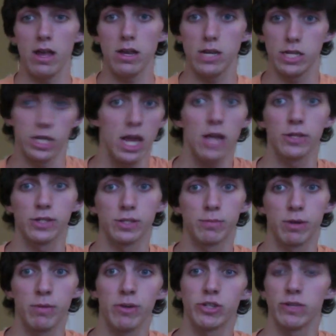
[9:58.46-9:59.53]
and yeah, this
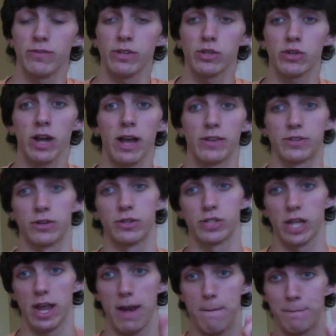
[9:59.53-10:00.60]
is pretty much it for Trials
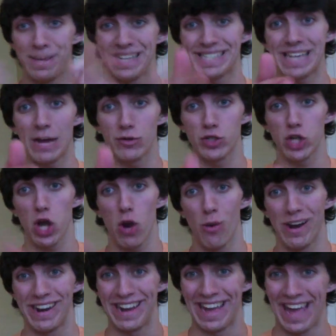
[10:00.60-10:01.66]
here saying peace out,
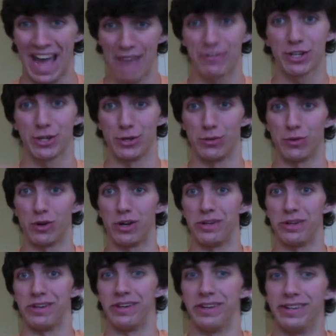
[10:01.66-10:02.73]
show, and have a good
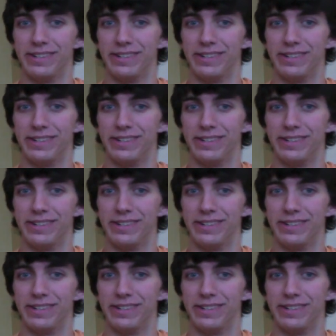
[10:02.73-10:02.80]
one.